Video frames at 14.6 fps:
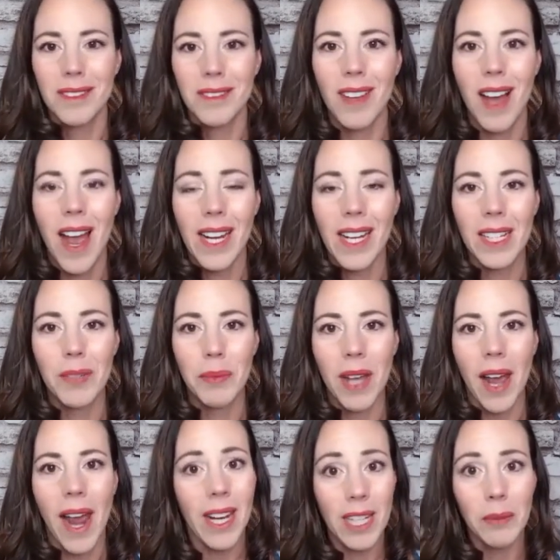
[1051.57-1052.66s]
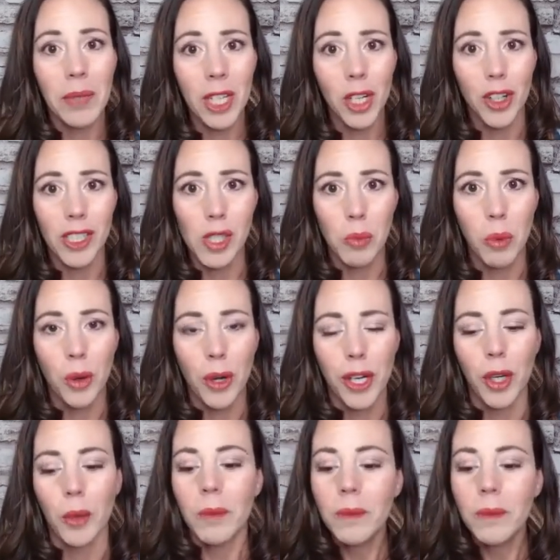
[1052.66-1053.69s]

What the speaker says: I can be here to support you.